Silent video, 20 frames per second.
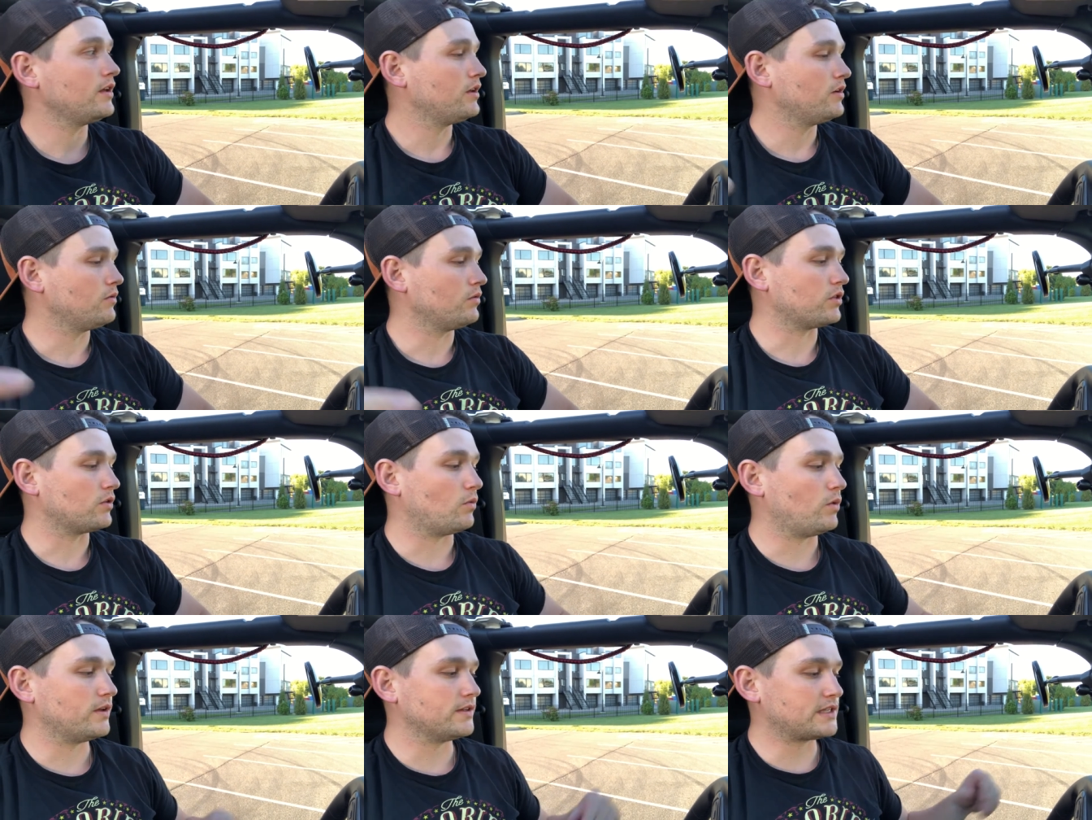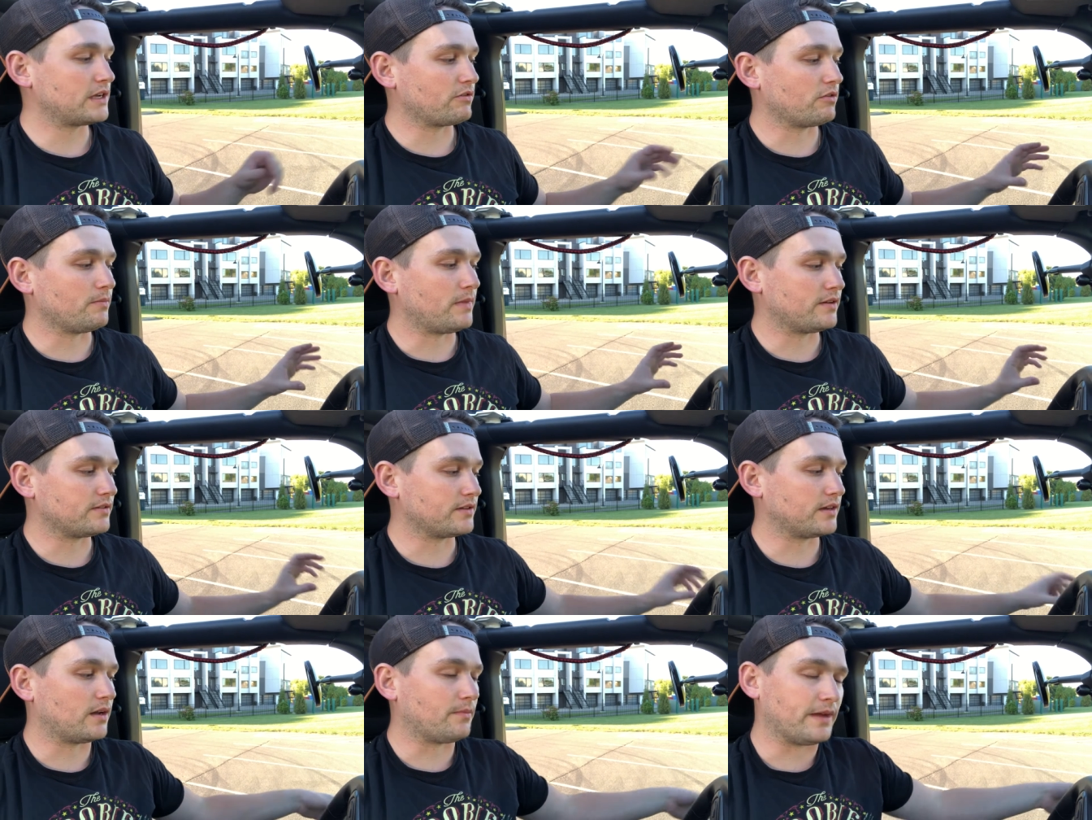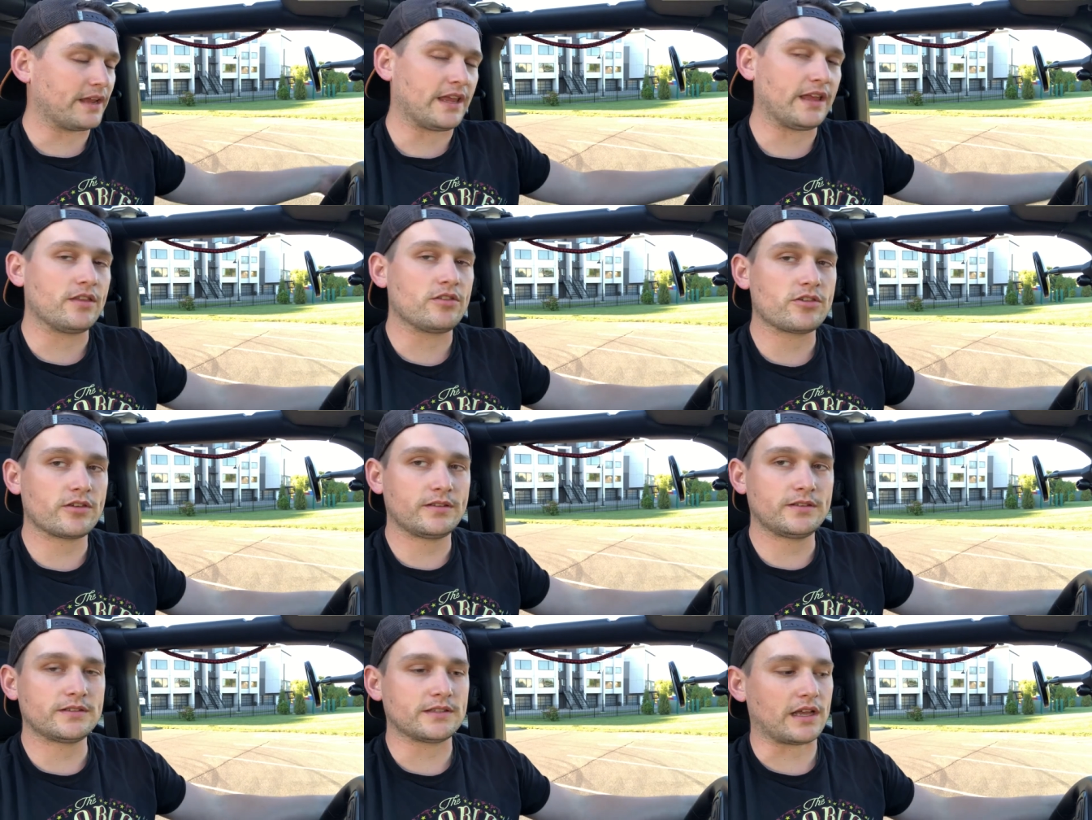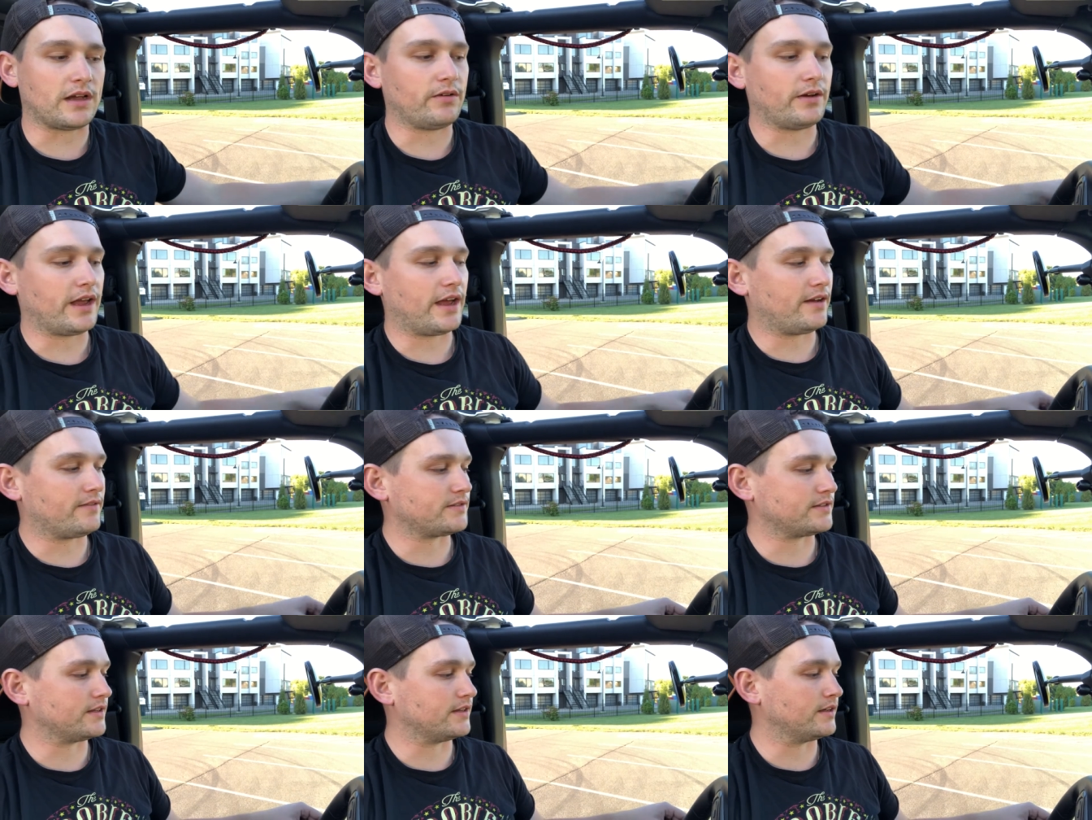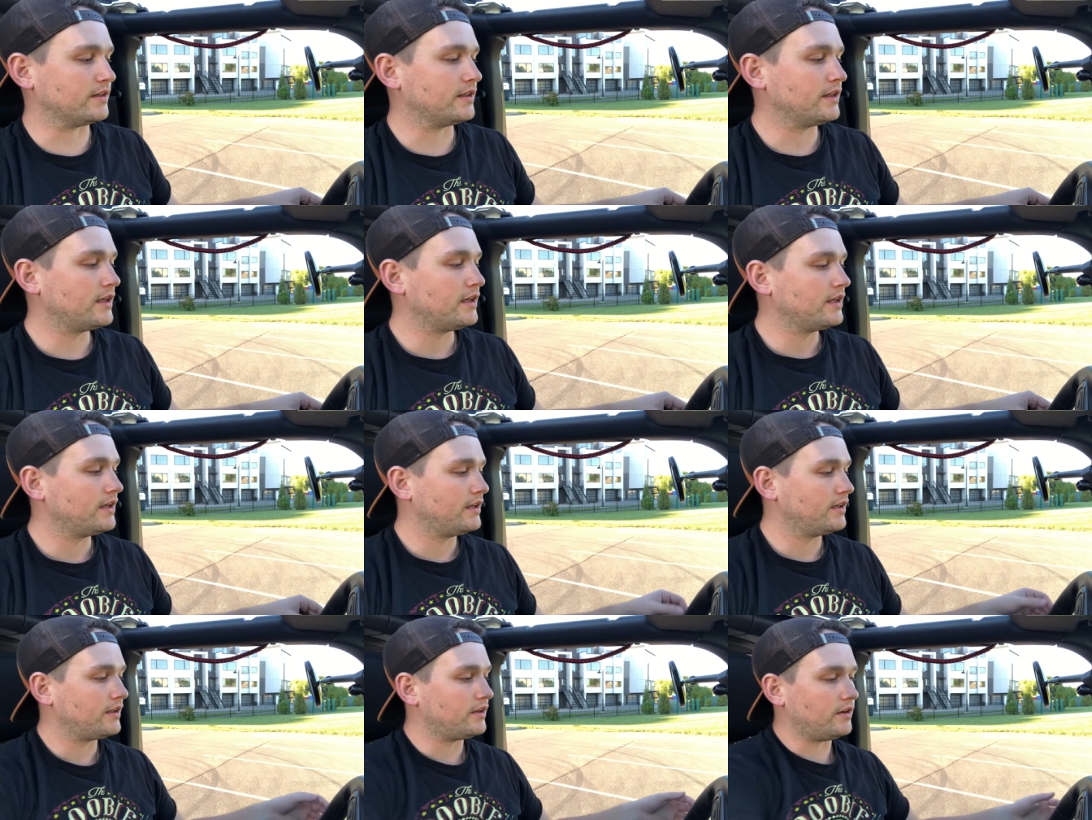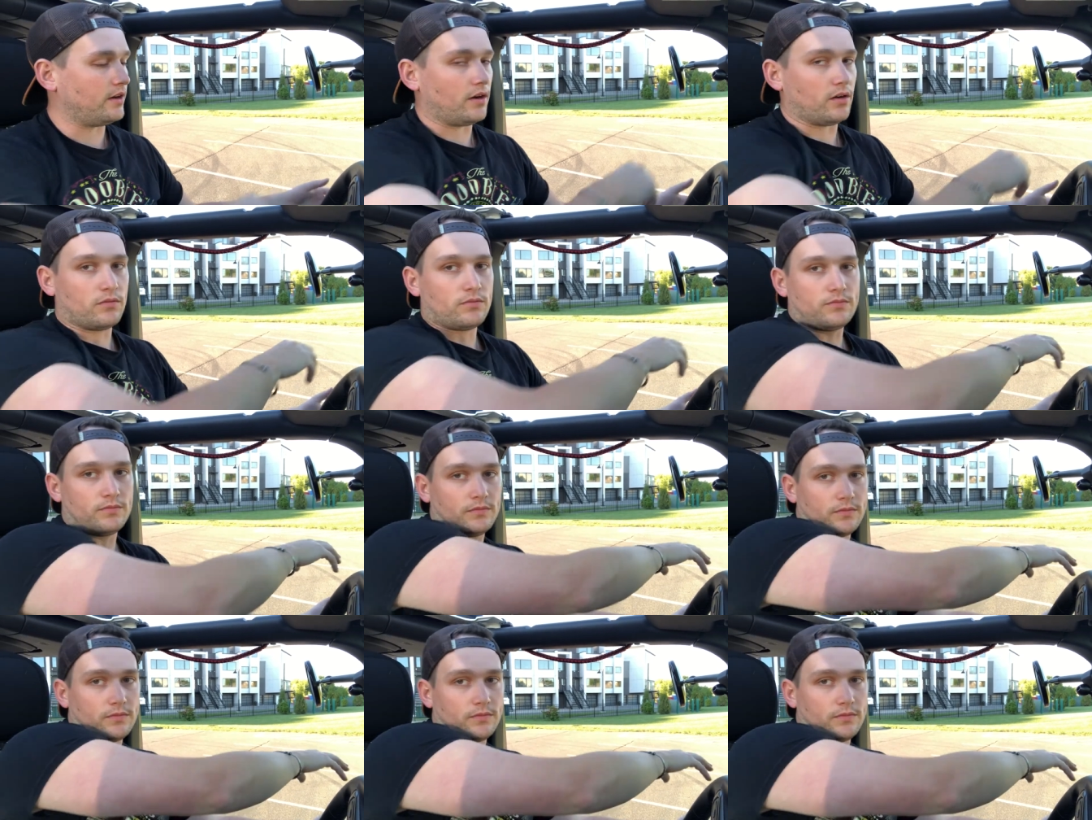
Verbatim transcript: With the ones that were mounted on my hinges, I would have to, you know,